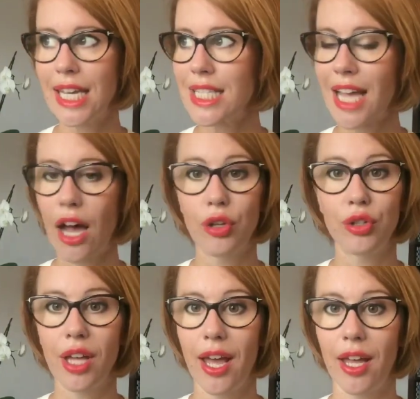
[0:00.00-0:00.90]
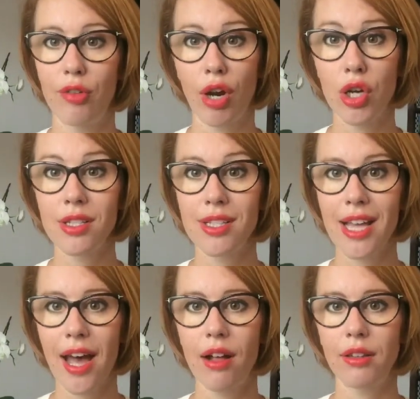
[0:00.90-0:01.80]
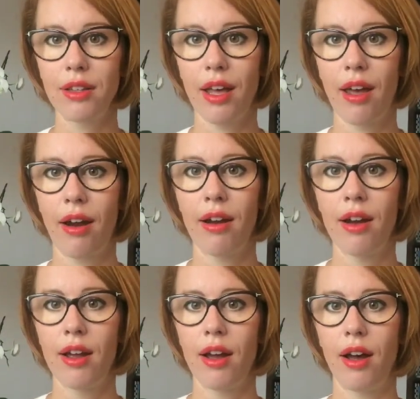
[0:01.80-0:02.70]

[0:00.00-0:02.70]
kids. How do they reconcile their